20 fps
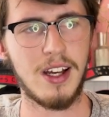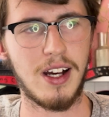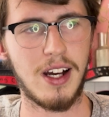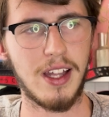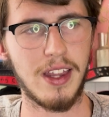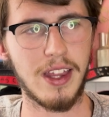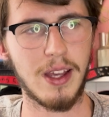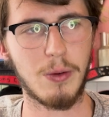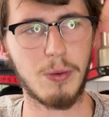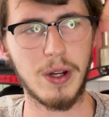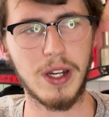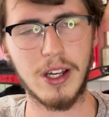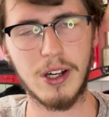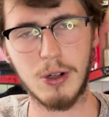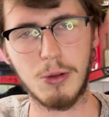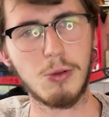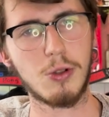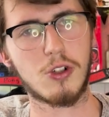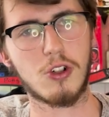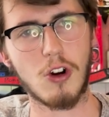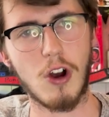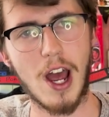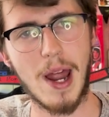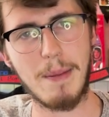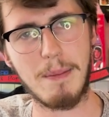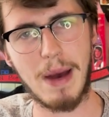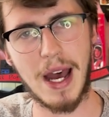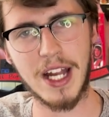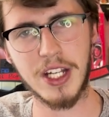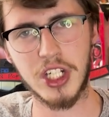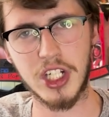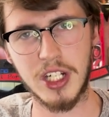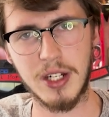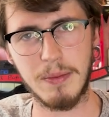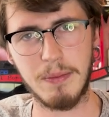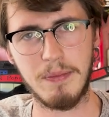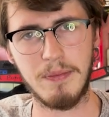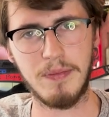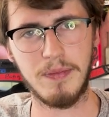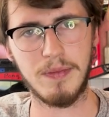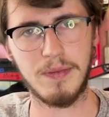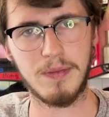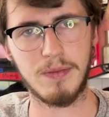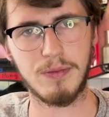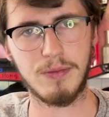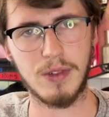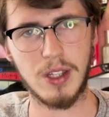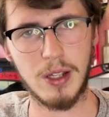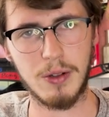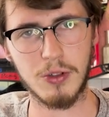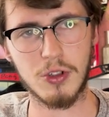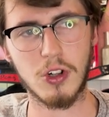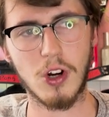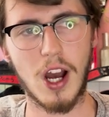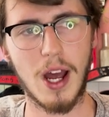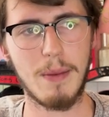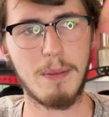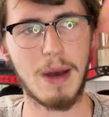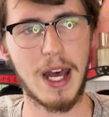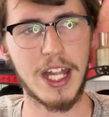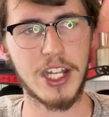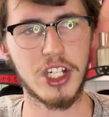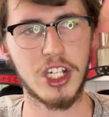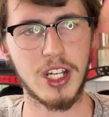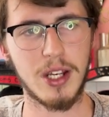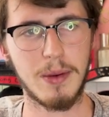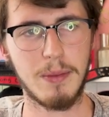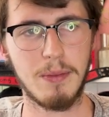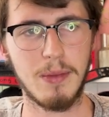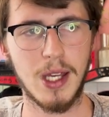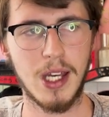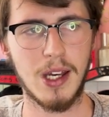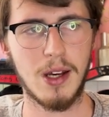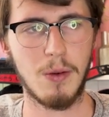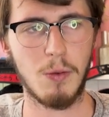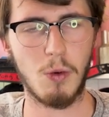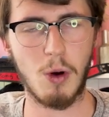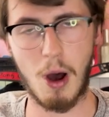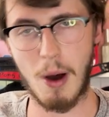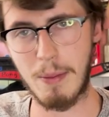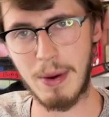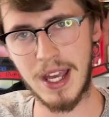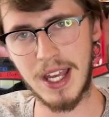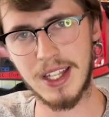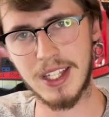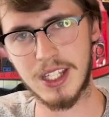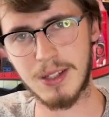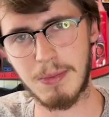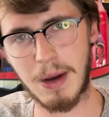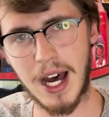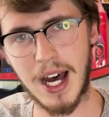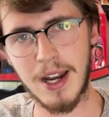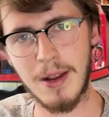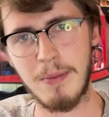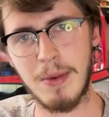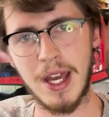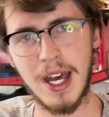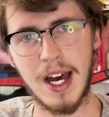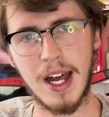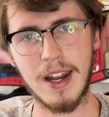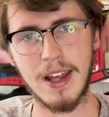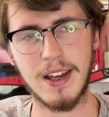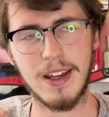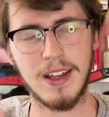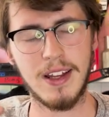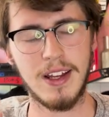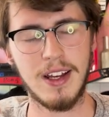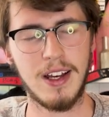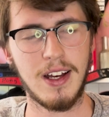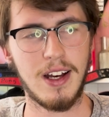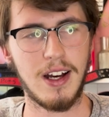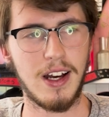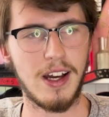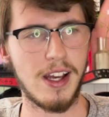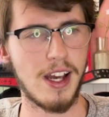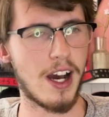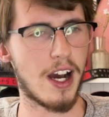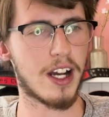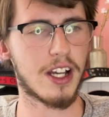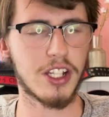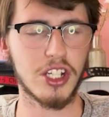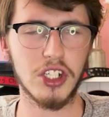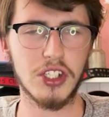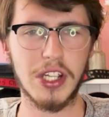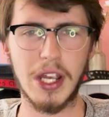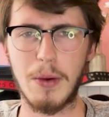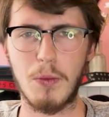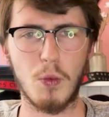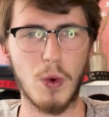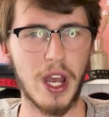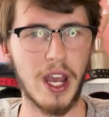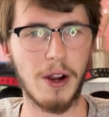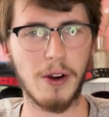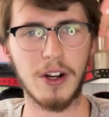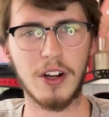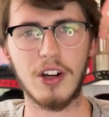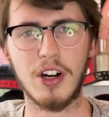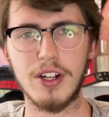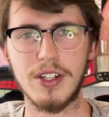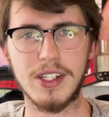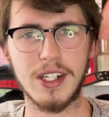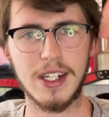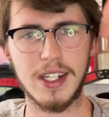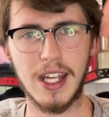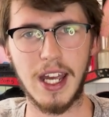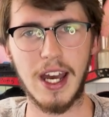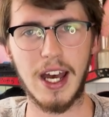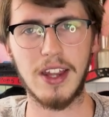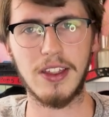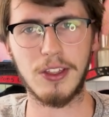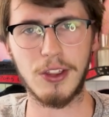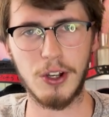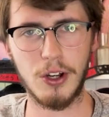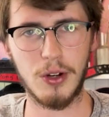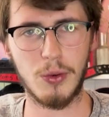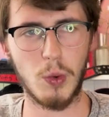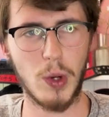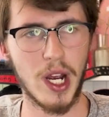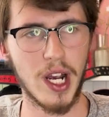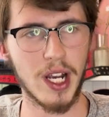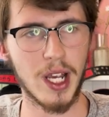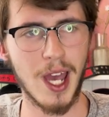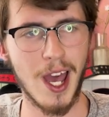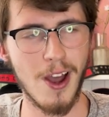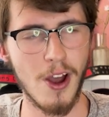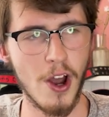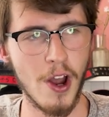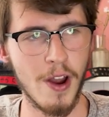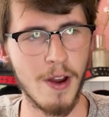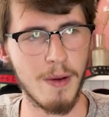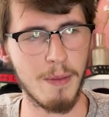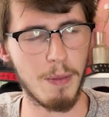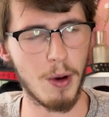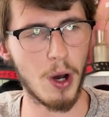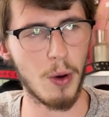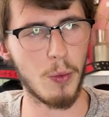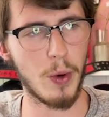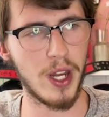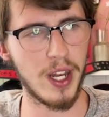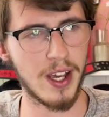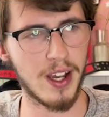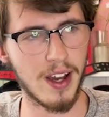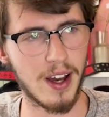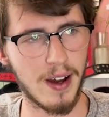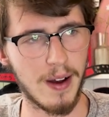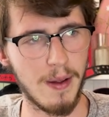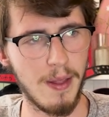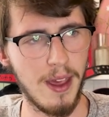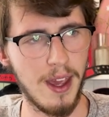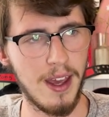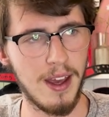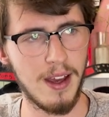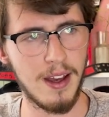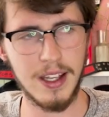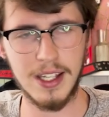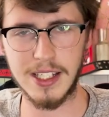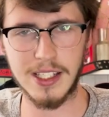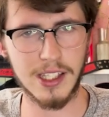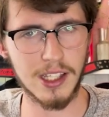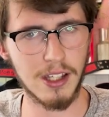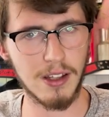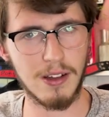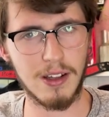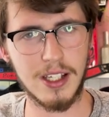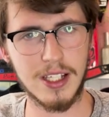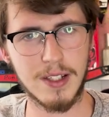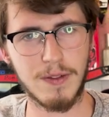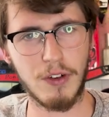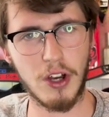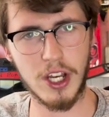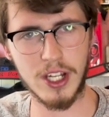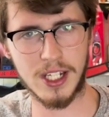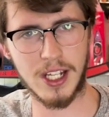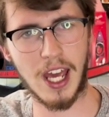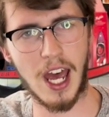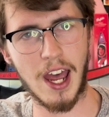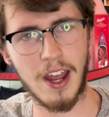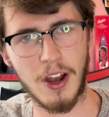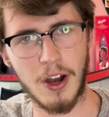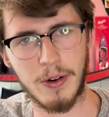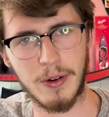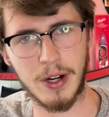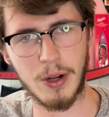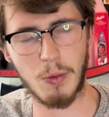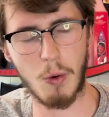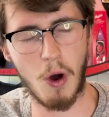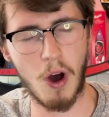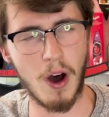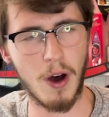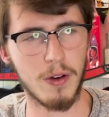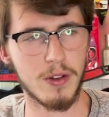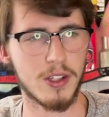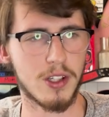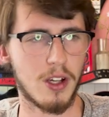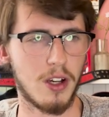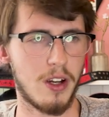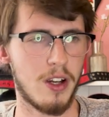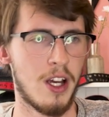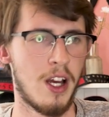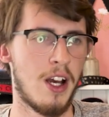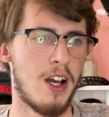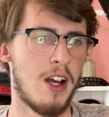I think Whittaker will try and match him. He will try and match him while being smart about it. I can just see him wearing Costa down. Third round KO by Whittaker. His first KO in a while. So